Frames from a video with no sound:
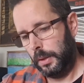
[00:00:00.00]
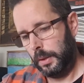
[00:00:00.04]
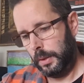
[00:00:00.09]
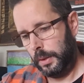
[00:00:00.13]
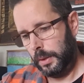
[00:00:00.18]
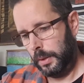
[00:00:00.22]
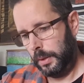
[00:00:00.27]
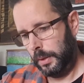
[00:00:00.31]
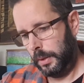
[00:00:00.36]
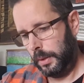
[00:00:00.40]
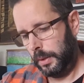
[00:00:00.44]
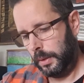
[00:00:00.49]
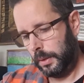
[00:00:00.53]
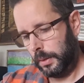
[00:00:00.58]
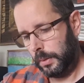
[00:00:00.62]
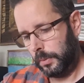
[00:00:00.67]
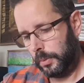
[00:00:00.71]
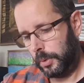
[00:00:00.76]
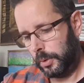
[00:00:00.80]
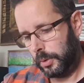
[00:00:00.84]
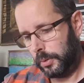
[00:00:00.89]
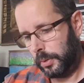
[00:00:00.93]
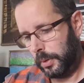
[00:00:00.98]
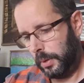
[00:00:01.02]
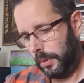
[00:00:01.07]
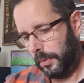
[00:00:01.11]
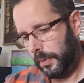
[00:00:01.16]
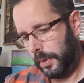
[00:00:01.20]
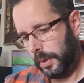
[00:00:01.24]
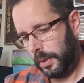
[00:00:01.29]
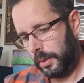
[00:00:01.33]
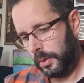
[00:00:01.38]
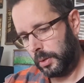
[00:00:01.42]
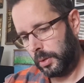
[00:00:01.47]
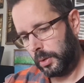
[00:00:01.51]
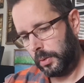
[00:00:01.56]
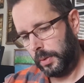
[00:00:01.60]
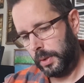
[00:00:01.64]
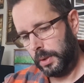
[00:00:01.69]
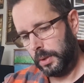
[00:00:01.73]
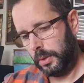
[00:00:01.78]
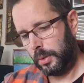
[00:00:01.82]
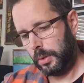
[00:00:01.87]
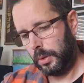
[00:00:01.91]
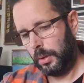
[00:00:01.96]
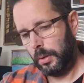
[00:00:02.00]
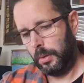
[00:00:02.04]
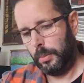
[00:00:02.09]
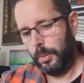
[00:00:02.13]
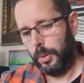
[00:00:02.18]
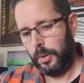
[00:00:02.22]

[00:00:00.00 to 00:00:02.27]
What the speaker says: I'm just trying to find a screenshot,